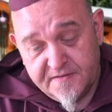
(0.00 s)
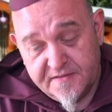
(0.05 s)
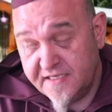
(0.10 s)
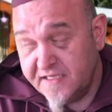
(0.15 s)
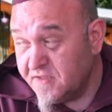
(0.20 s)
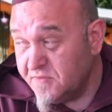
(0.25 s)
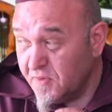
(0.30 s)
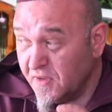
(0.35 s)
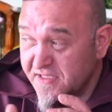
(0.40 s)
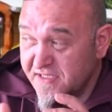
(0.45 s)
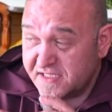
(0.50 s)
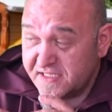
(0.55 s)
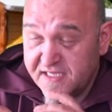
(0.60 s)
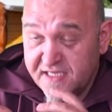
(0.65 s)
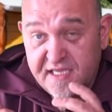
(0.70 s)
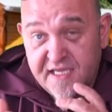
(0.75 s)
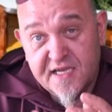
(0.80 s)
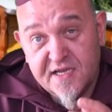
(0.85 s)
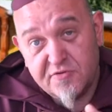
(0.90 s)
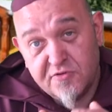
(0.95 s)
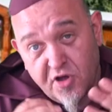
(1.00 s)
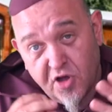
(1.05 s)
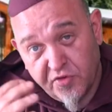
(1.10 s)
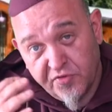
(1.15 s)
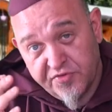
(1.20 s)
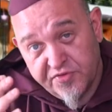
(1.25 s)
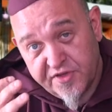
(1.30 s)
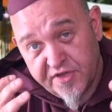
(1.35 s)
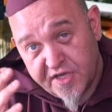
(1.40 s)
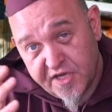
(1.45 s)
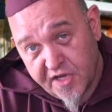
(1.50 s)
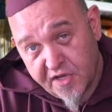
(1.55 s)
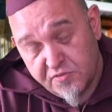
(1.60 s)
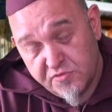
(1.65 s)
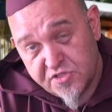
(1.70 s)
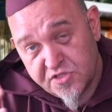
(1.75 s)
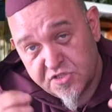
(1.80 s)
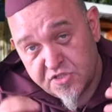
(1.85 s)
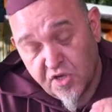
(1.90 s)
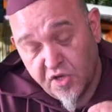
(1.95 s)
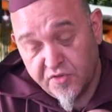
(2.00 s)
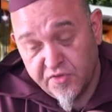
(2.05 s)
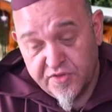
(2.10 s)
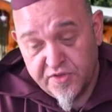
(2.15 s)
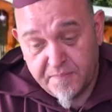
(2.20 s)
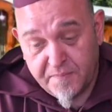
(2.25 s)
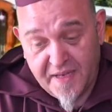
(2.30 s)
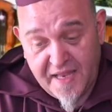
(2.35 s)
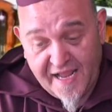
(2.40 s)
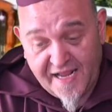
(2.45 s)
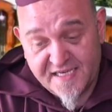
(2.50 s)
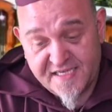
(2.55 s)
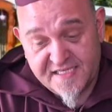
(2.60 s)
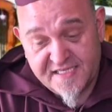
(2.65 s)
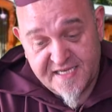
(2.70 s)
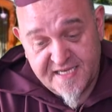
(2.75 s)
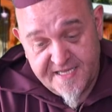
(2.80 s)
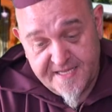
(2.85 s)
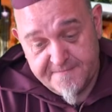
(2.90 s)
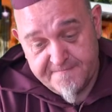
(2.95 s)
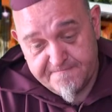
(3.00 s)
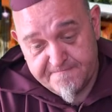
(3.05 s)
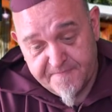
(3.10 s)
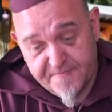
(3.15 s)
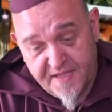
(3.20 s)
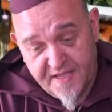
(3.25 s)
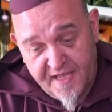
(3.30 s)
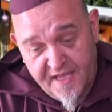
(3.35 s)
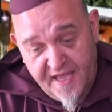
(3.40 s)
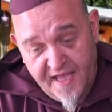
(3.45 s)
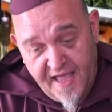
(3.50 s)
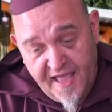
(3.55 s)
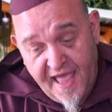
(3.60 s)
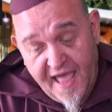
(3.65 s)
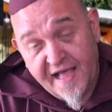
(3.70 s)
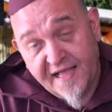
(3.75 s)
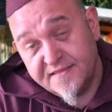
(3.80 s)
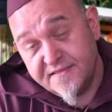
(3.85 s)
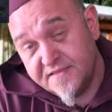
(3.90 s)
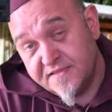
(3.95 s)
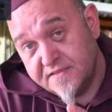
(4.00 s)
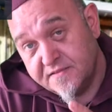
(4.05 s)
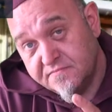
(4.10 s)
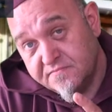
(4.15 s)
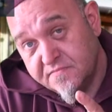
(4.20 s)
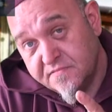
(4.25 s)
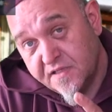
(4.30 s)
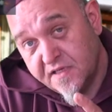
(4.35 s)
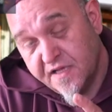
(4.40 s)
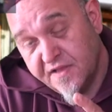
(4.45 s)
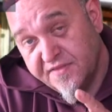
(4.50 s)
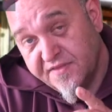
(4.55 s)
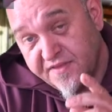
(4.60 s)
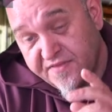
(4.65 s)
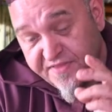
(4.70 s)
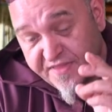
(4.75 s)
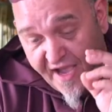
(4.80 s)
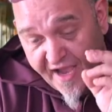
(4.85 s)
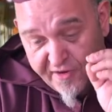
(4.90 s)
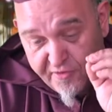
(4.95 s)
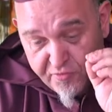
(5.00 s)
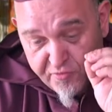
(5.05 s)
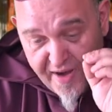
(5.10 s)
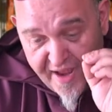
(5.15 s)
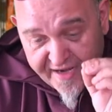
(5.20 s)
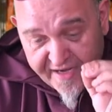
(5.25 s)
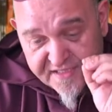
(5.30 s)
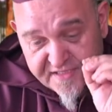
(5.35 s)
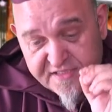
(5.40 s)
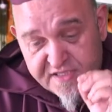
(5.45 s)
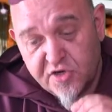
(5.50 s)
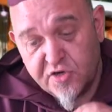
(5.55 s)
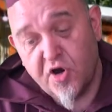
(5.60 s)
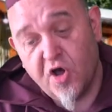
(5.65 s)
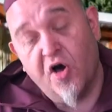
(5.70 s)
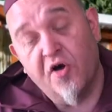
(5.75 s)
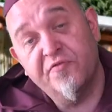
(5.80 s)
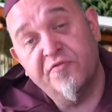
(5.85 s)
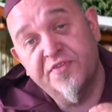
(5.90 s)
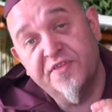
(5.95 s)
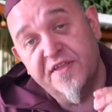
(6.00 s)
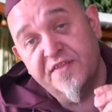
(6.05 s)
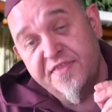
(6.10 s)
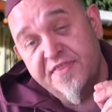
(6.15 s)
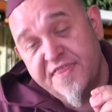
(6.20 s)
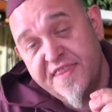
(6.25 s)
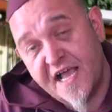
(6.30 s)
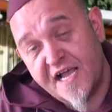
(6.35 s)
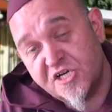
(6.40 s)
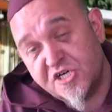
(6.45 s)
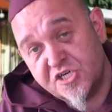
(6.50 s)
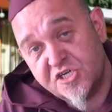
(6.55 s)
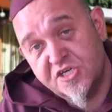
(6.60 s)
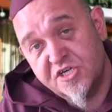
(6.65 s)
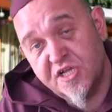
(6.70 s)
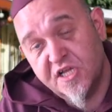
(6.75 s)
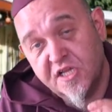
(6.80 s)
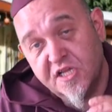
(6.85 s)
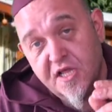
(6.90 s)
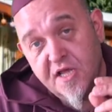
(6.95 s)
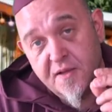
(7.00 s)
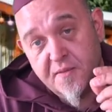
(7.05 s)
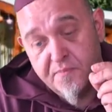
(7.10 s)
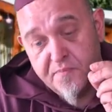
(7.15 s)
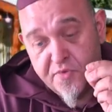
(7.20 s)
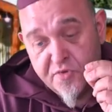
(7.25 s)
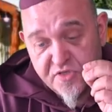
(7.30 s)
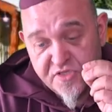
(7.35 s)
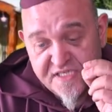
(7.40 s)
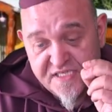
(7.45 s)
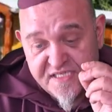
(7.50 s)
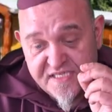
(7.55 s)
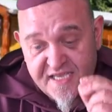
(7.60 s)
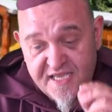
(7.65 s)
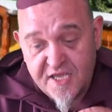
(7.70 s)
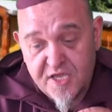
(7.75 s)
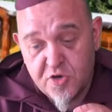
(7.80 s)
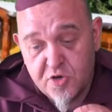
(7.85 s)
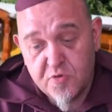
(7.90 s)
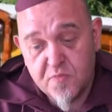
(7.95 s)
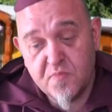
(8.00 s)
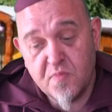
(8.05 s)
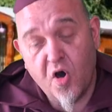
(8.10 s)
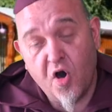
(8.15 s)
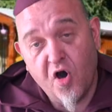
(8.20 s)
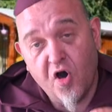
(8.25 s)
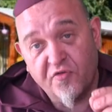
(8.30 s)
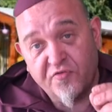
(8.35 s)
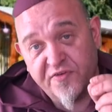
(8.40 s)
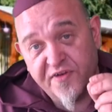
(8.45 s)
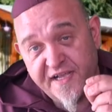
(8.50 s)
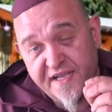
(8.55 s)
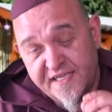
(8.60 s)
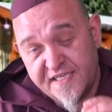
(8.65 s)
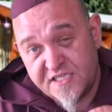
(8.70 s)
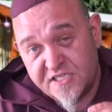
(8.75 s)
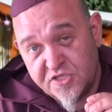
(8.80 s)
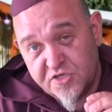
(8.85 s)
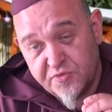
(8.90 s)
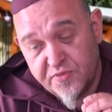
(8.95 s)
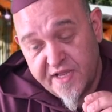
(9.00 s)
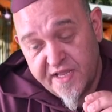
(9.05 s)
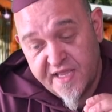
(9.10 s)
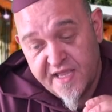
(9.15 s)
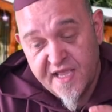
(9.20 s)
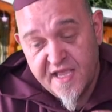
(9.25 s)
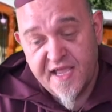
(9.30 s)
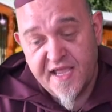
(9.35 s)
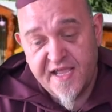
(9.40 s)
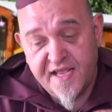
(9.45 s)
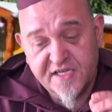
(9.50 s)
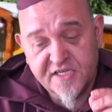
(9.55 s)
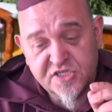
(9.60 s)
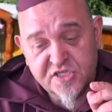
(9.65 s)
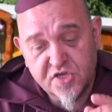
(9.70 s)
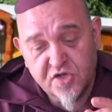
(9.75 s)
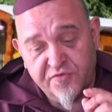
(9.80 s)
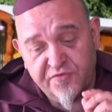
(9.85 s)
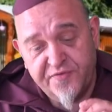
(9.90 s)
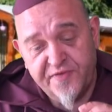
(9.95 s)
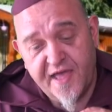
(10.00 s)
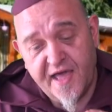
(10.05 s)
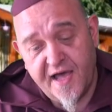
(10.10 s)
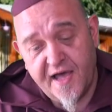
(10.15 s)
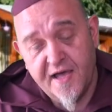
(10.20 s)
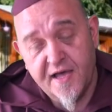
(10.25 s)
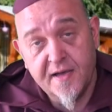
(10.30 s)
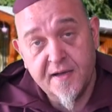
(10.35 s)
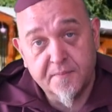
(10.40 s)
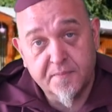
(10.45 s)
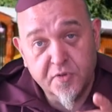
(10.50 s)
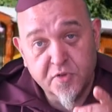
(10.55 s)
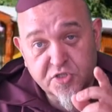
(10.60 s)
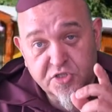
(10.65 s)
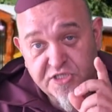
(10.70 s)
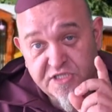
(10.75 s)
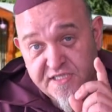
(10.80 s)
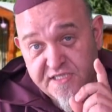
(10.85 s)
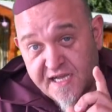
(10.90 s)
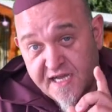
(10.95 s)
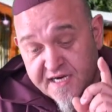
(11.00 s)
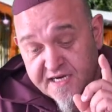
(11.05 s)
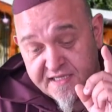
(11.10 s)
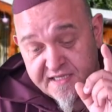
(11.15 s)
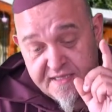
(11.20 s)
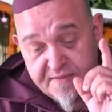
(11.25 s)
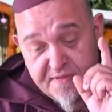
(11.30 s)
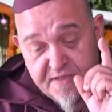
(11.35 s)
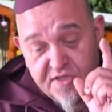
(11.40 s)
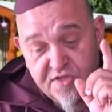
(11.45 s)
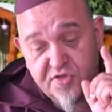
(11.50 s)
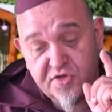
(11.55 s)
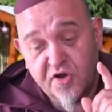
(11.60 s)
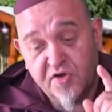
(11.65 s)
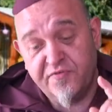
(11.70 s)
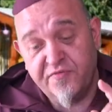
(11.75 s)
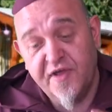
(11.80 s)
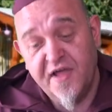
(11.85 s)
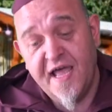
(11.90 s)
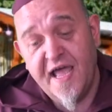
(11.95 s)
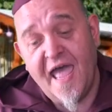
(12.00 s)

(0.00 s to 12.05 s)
that was here on the coast on the Black Sea. And the director of the National Museum of History in Sofia, Boshidar Dimitrov,